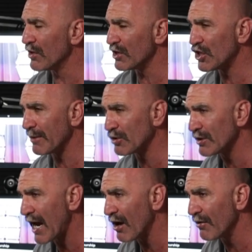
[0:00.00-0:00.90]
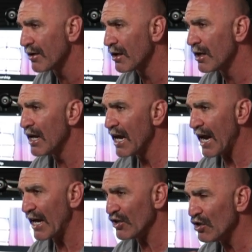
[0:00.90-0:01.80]
when the chips are down,
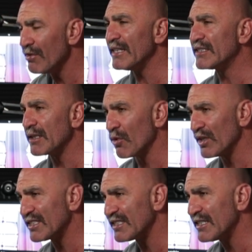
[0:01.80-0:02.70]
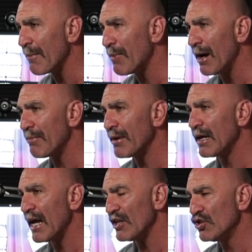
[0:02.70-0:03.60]
and you need someone to step up
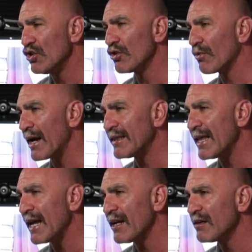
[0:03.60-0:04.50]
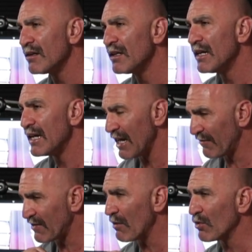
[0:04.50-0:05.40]
and do the right thing,
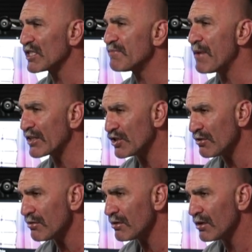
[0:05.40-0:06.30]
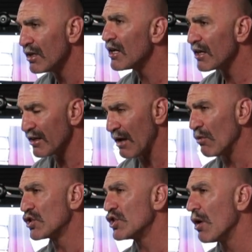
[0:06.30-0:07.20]
if they respect you, they
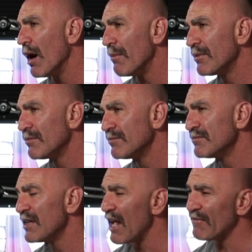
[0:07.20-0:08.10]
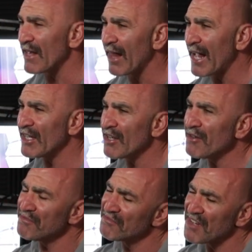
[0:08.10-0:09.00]
will show up. If they like
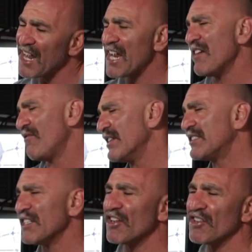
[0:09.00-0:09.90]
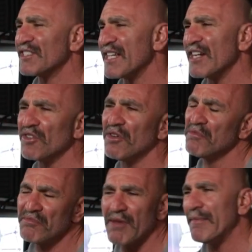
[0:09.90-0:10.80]
you and it fits into their
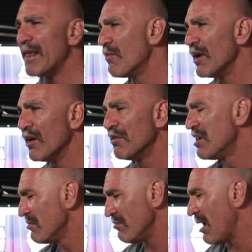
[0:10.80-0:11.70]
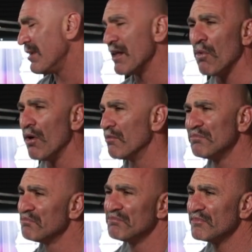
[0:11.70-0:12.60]
schedule, maybe they will, maybe they won't.
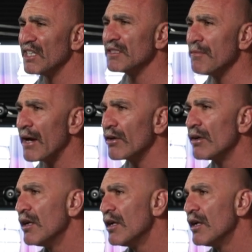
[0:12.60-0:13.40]
Doesn't matter.